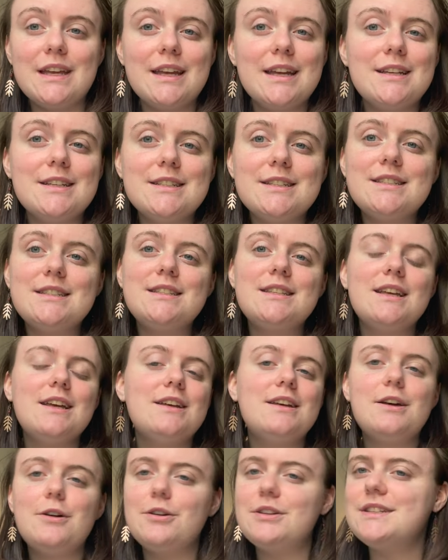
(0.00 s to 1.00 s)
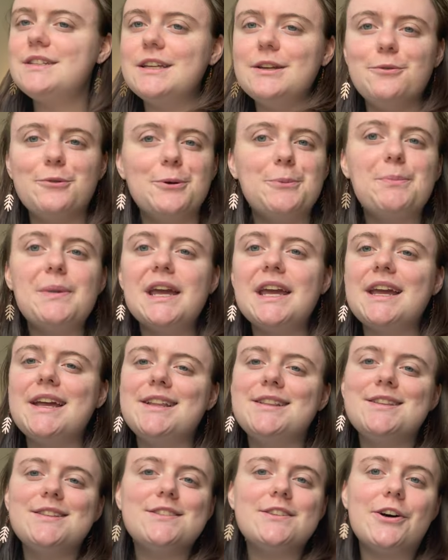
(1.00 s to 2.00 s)
It
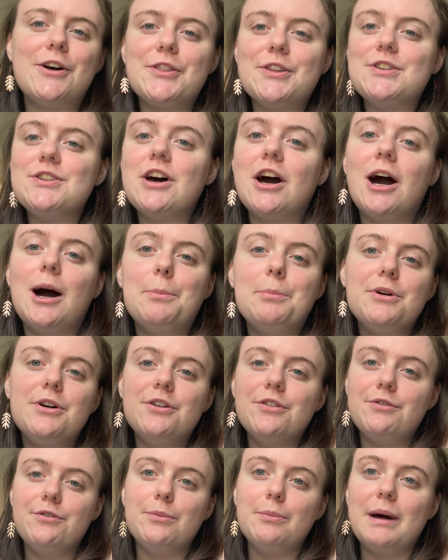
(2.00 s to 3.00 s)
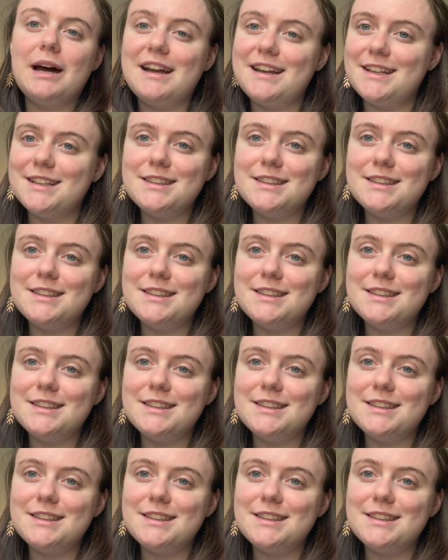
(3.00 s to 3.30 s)
remains on the top of my